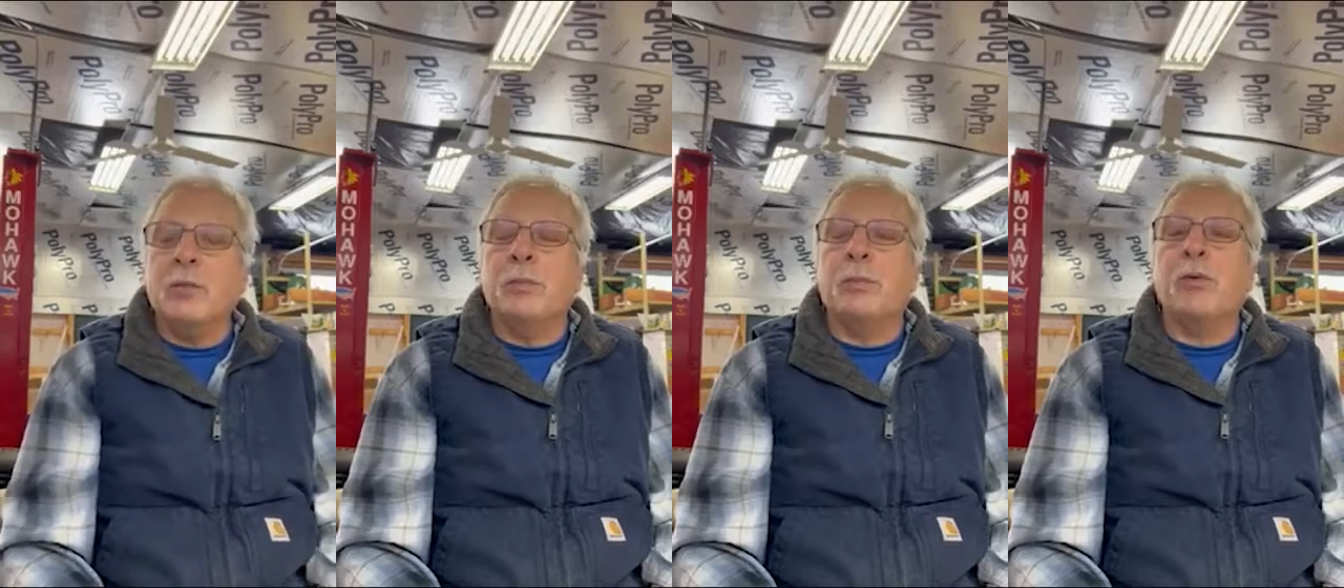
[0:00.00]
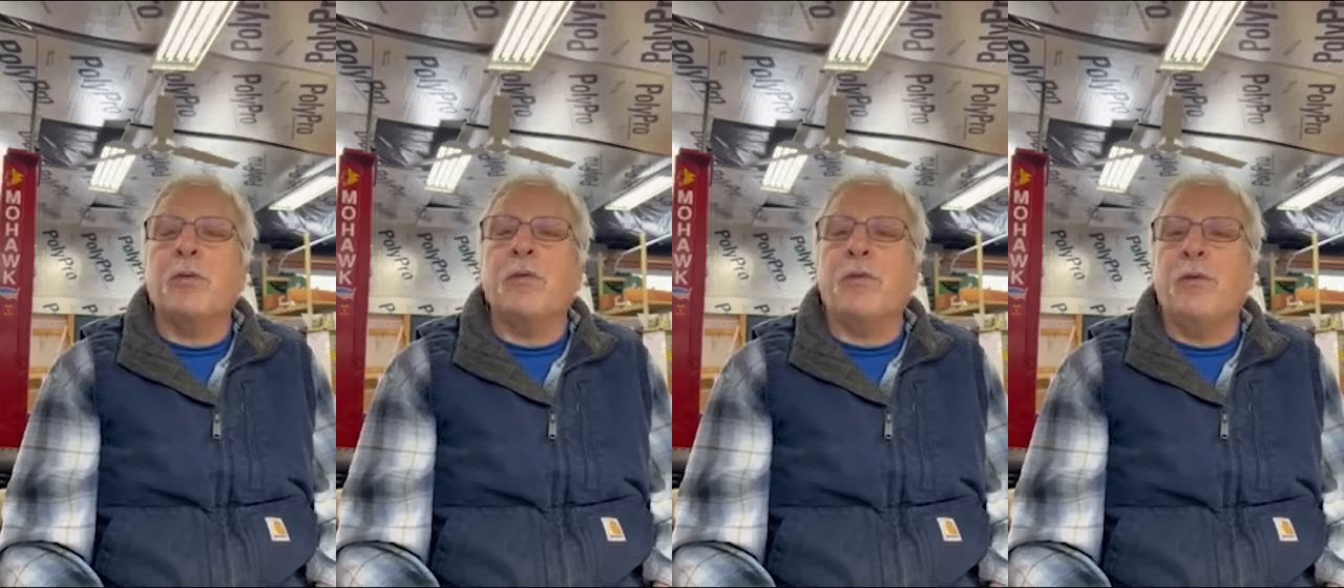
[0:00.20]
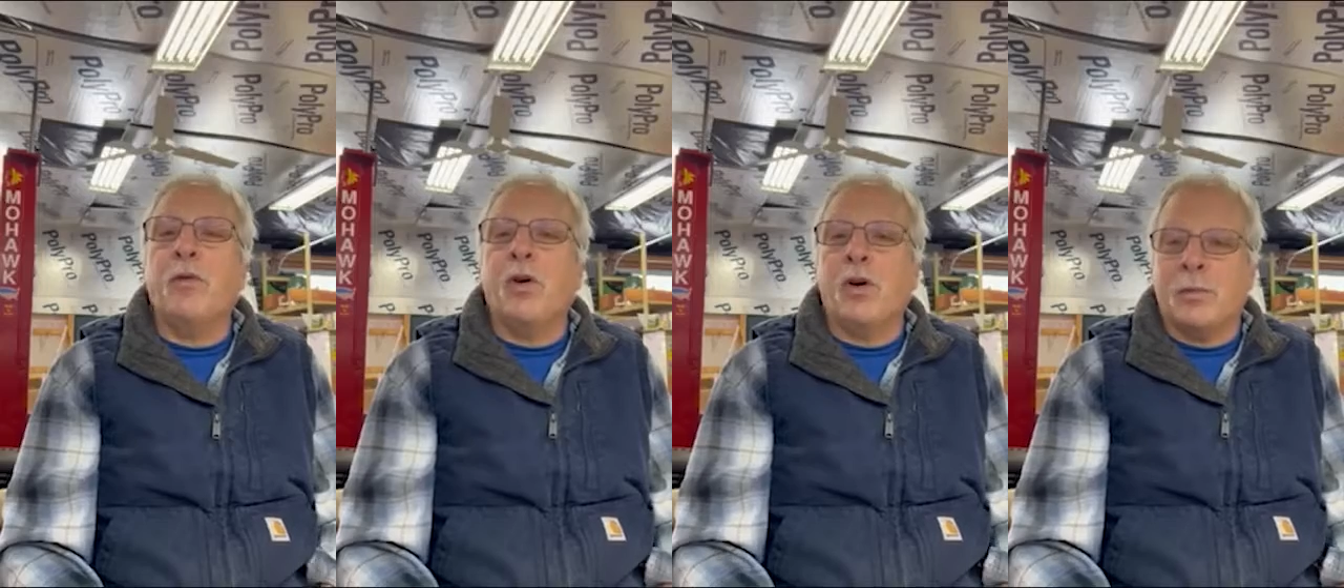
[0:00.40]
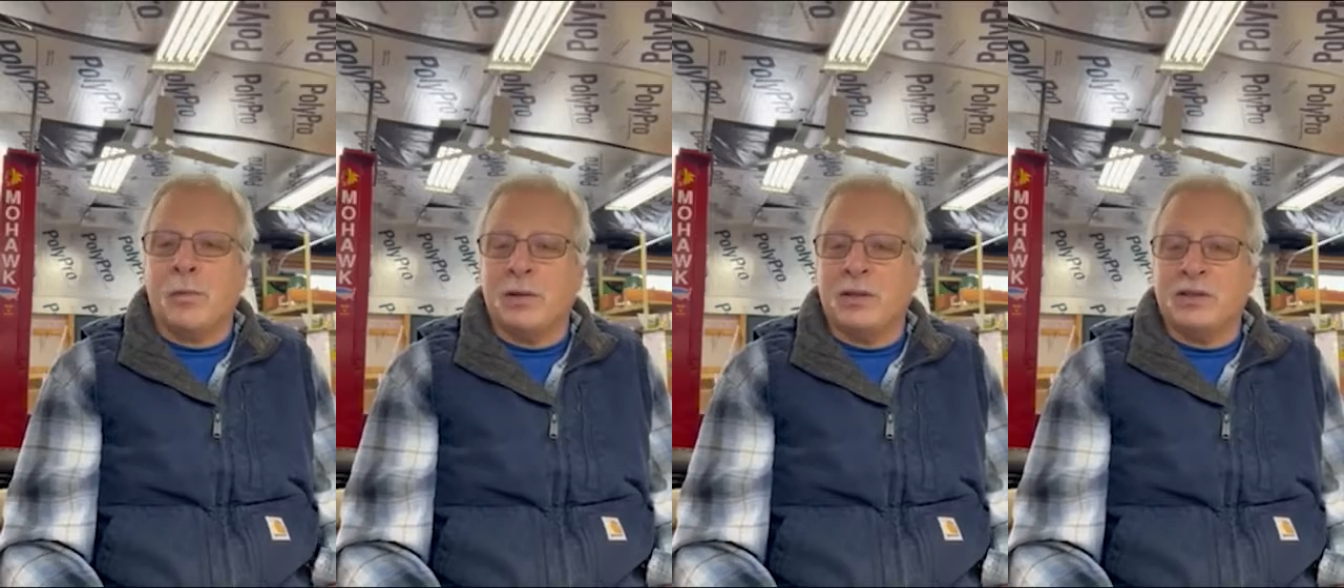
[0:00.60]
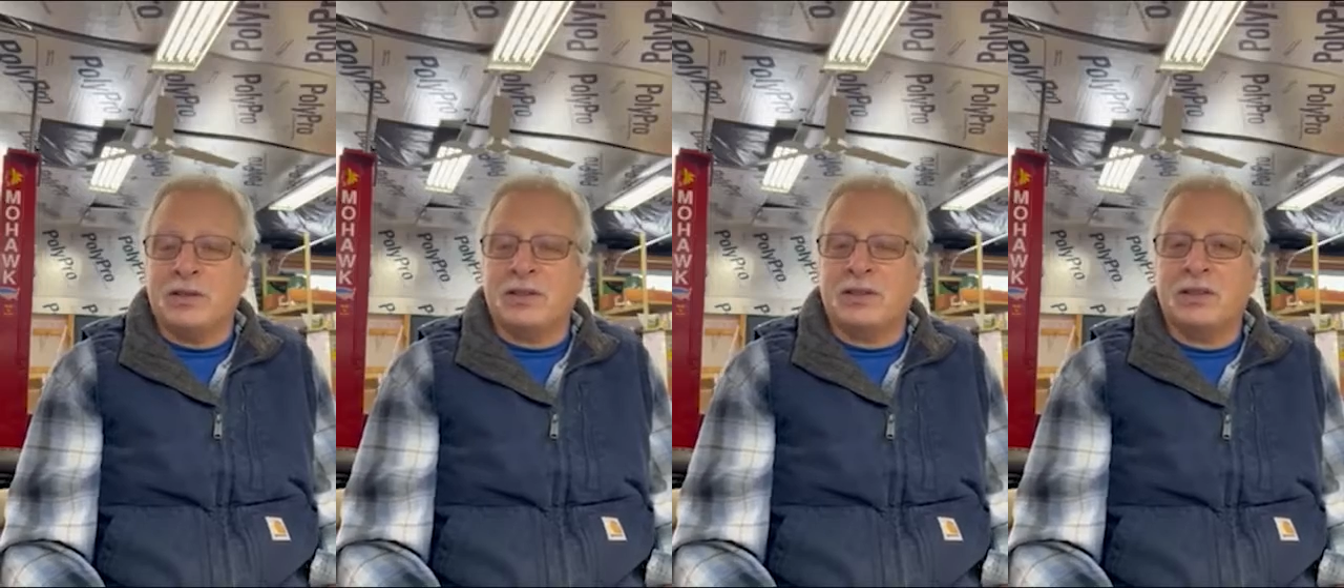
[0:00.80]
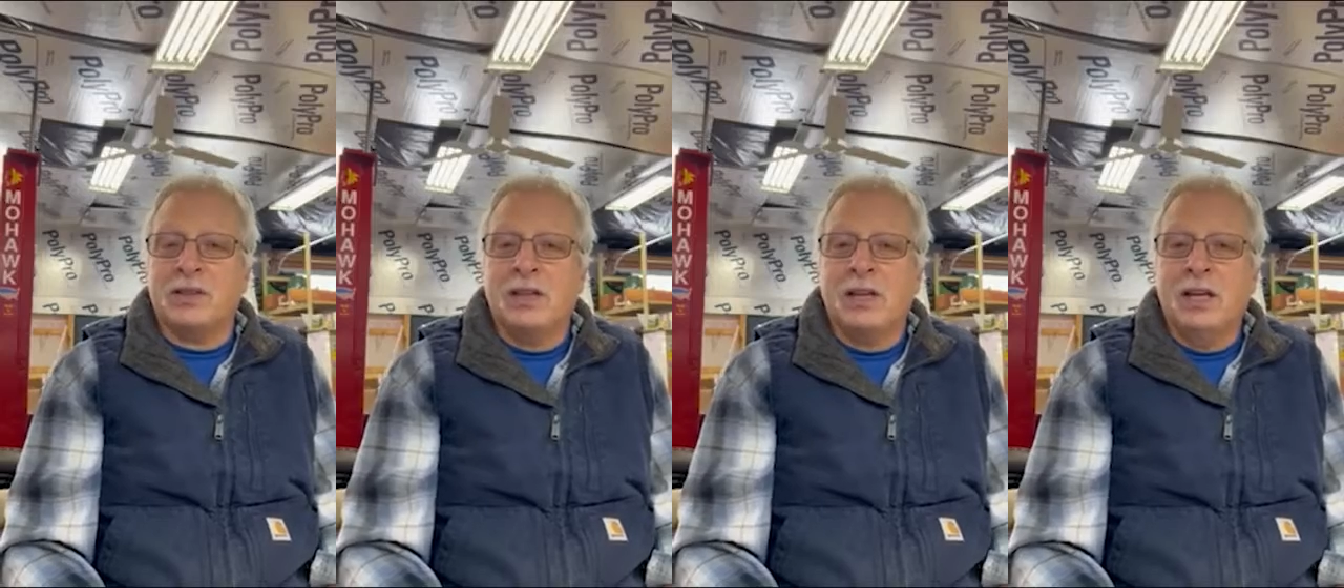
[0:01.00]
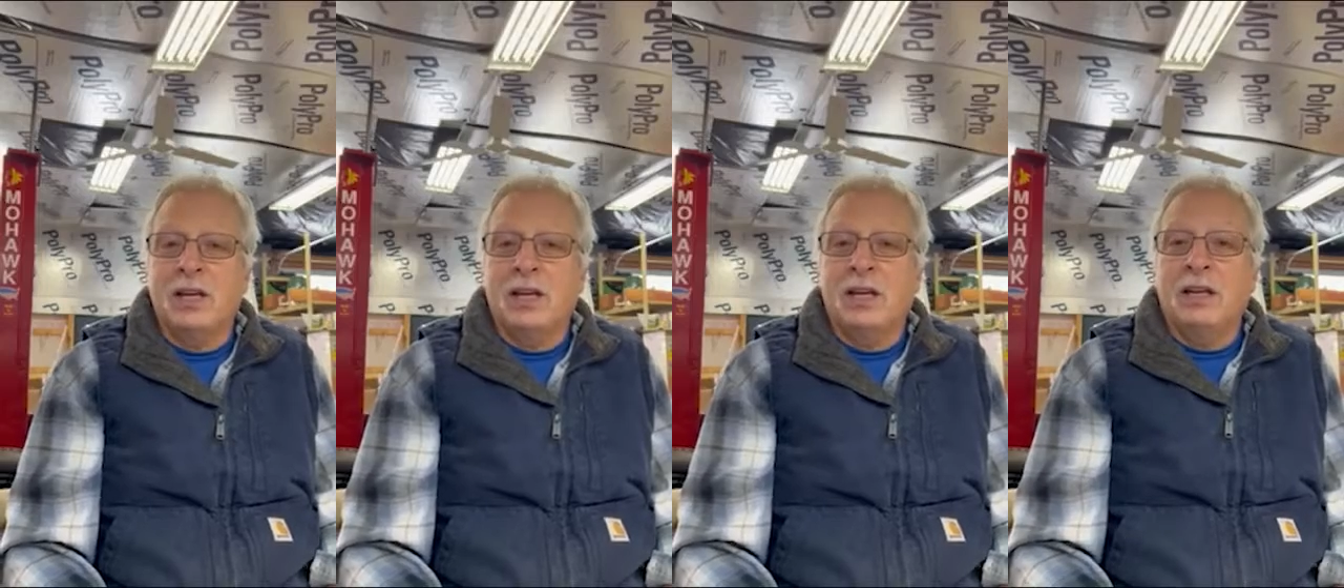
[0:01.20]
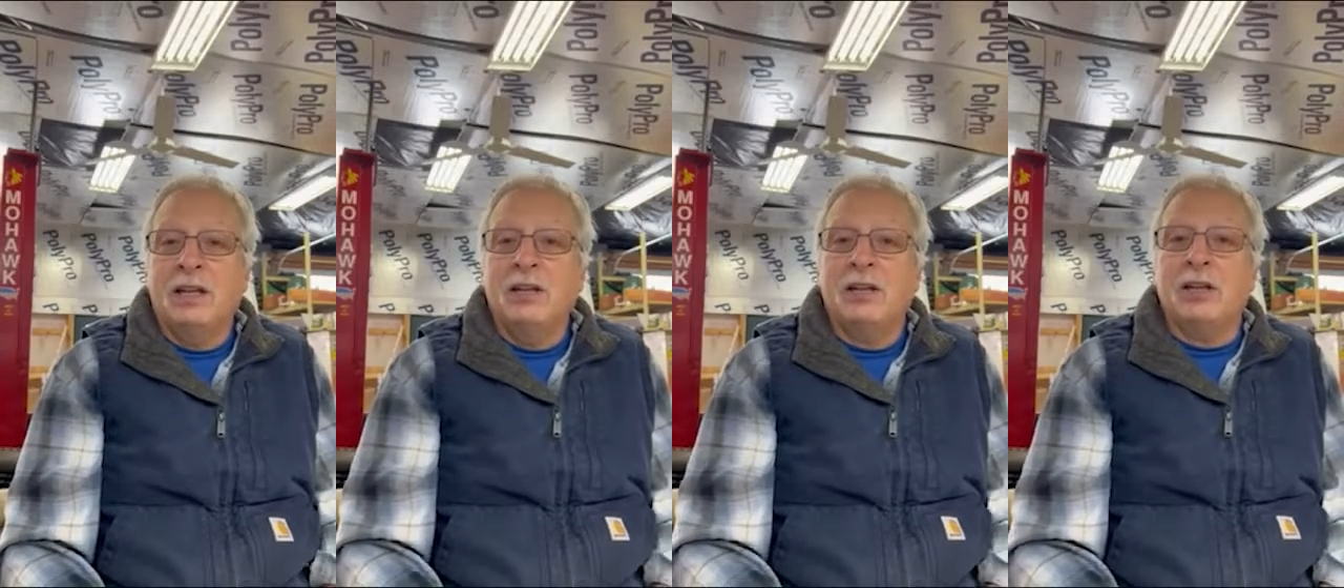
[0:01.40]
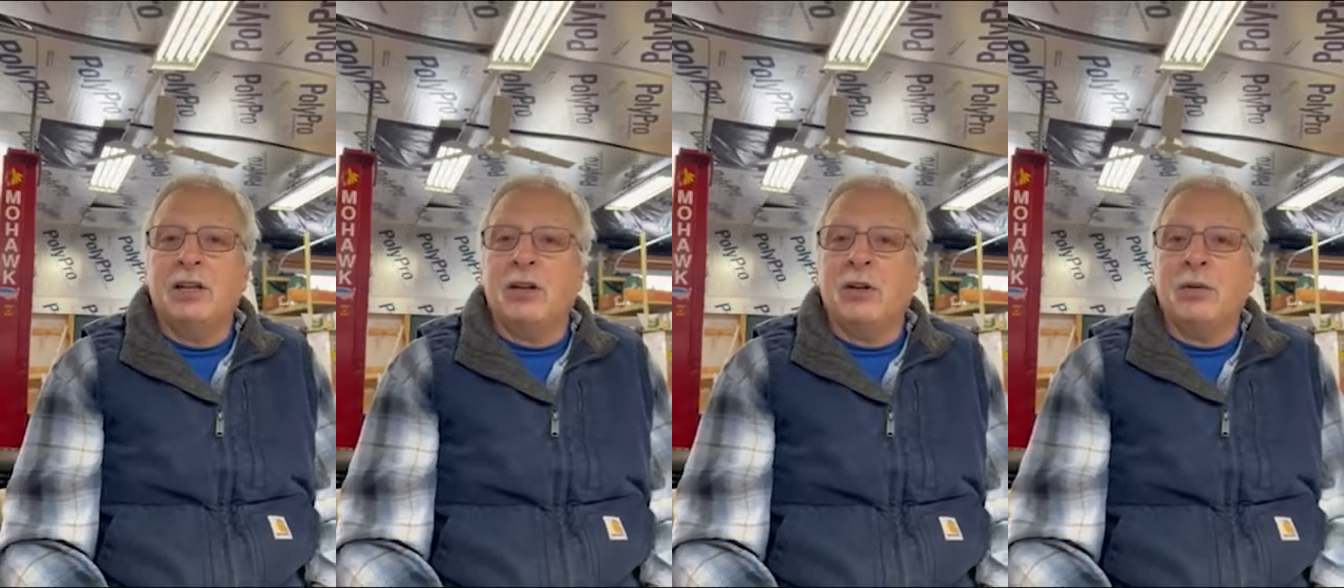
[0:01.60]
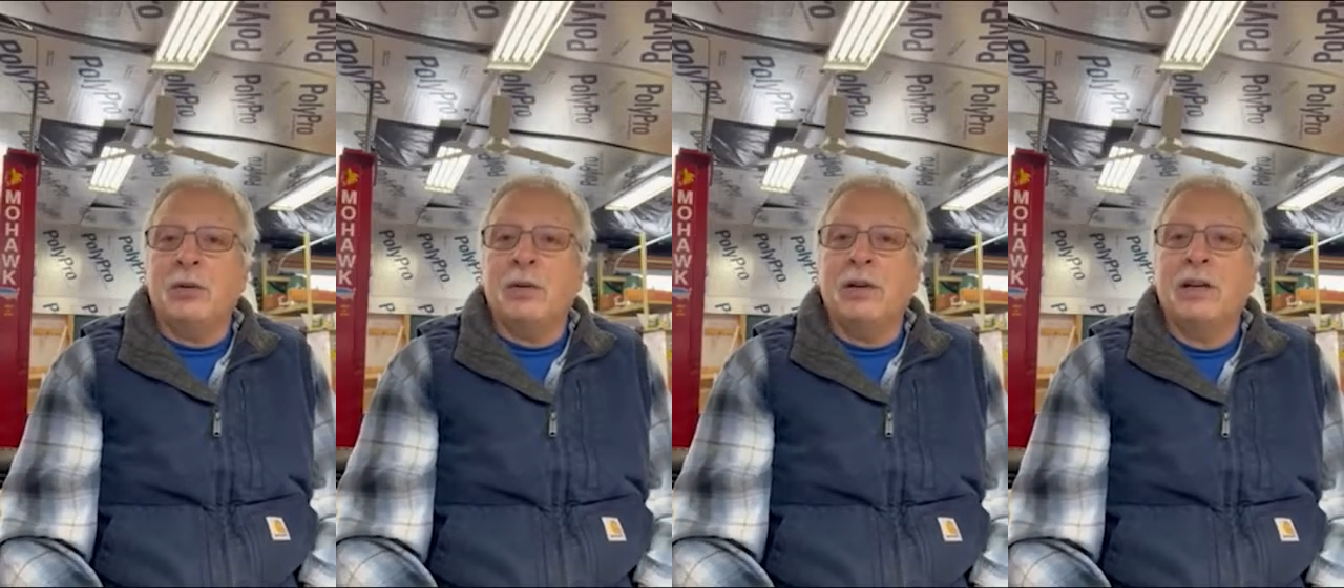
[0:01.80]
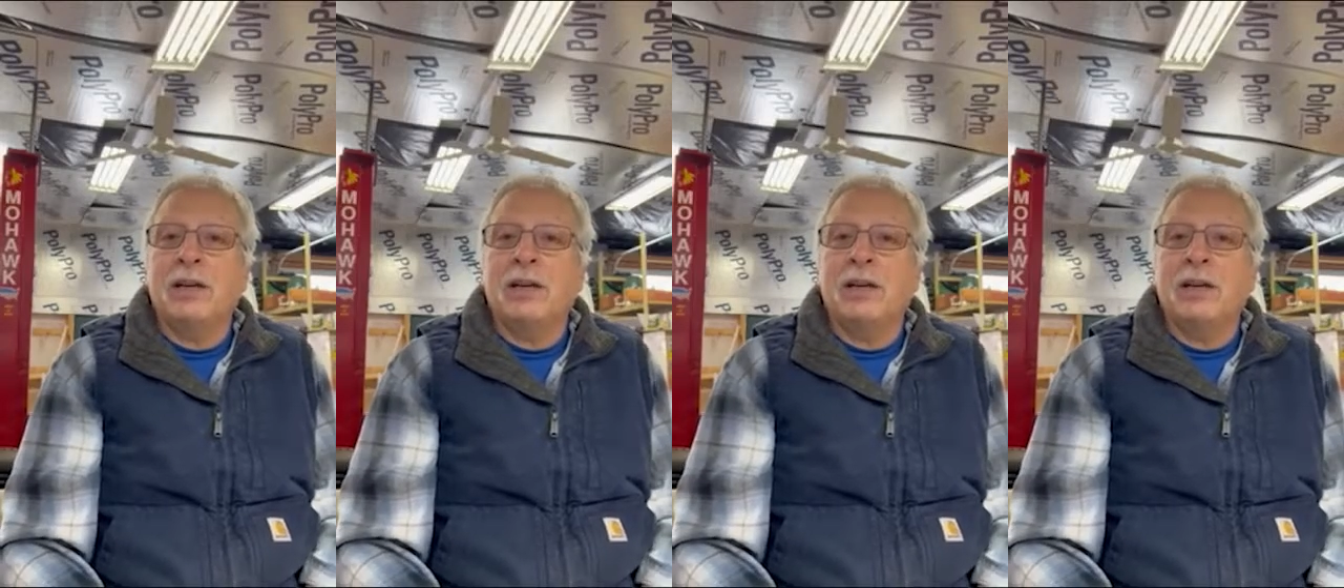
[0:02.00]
performance. You know,